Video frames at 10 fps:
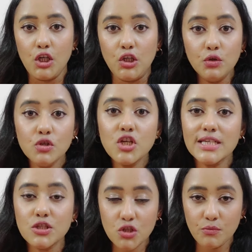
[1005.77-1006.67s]
You
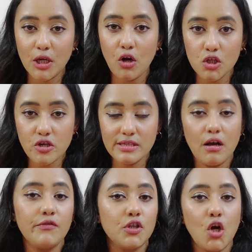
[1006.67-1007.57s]
just need to be conscious
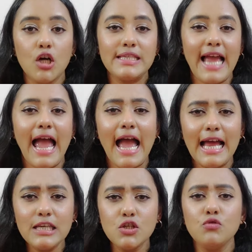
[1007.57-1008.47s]
of your thoughts,
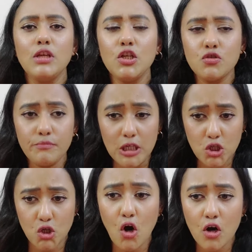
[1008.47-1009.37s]
and you need to be
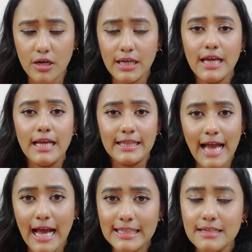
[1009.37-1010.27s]
sure
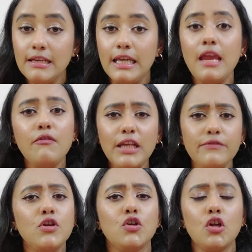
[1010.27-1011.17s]
that even
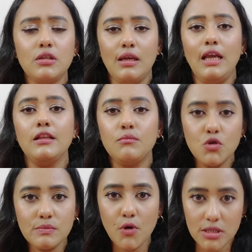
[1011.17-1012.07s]
if you're not thinking the
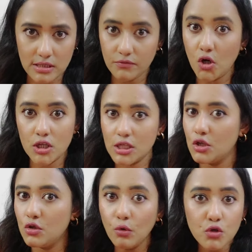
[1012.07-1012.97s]
most positive thoughts,
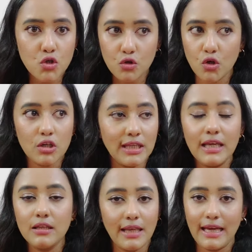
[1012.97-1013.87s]
you should not
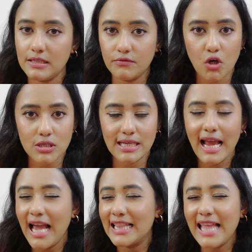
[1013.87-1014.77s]
think the negative
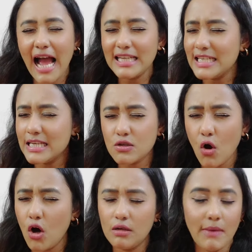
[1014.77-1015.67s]
thoughts. That is
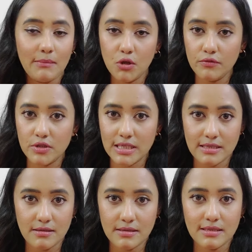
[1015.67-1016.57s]
all, my beautiful
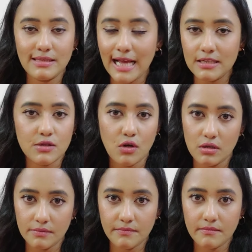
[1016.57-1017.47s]
sisters. That is
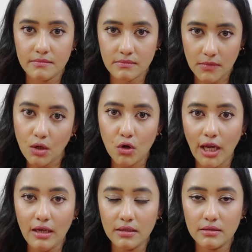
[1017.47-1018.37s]
all.
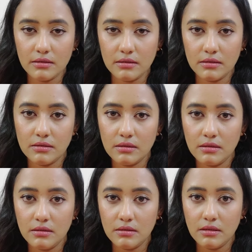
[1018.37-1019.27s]
Okay?
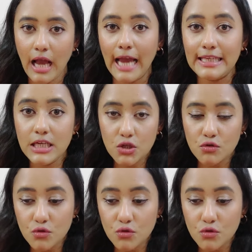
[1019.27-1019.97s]
I need